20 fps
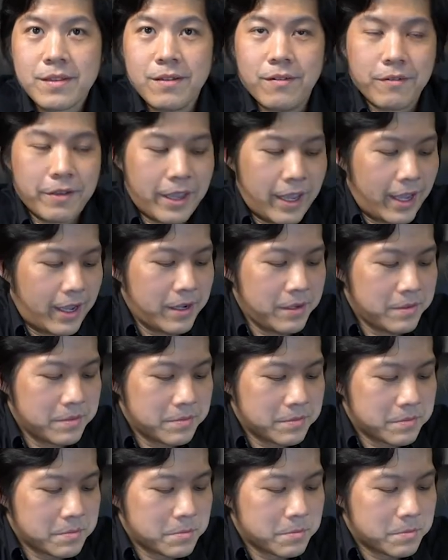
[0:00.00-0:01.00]
Okay.
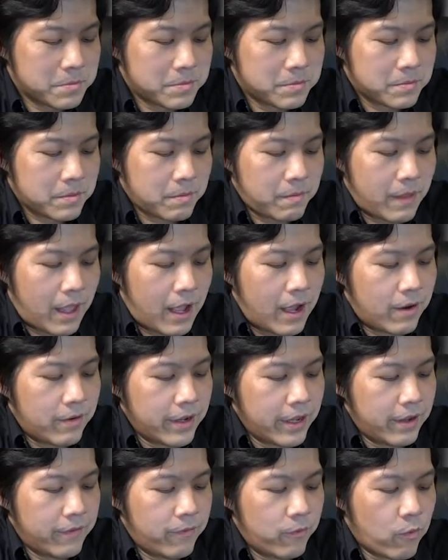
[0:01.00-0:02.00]
Now
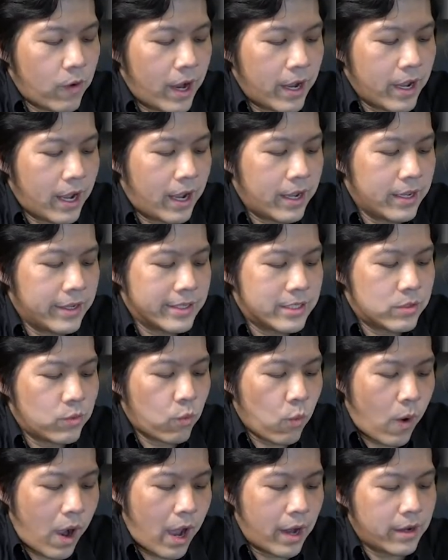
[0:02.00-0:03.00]
if yi is
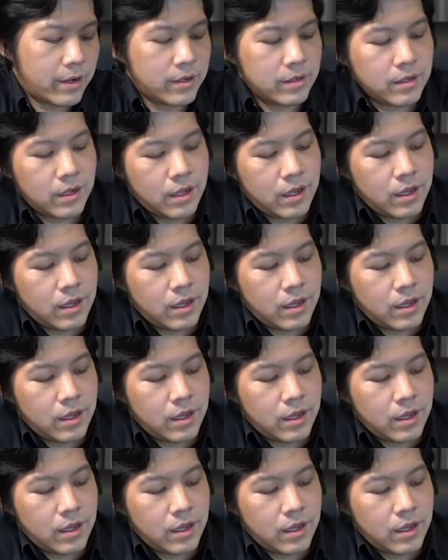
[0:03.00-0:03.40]
1,